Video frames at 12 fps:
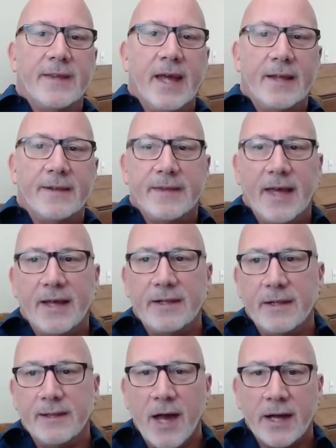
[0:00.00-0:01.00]

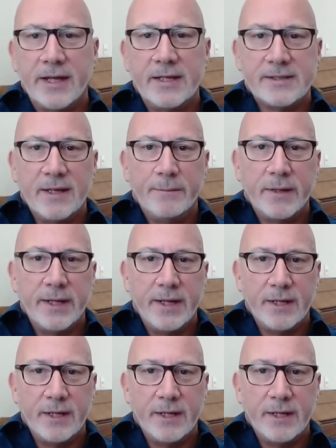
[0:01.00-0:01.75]
that locking somebody